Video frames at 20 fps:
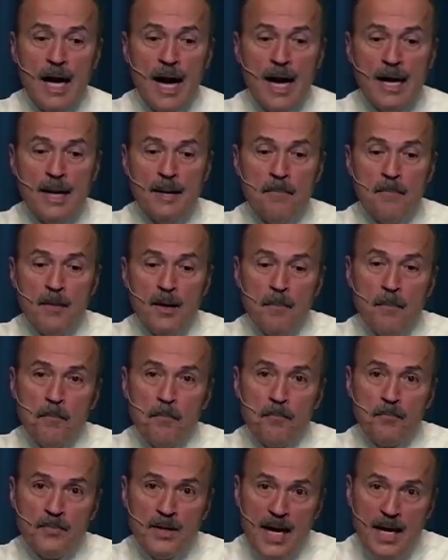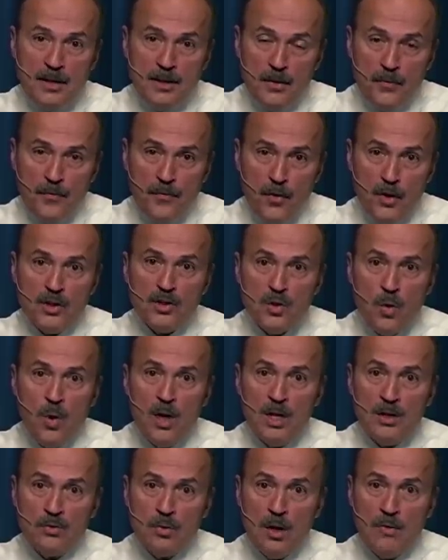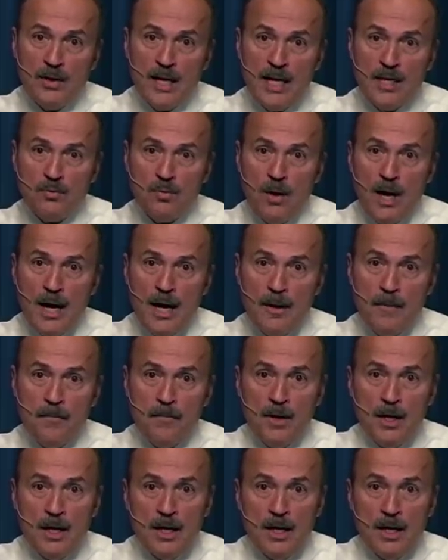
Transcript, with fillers: And then take the first coil of 12 gauge wire,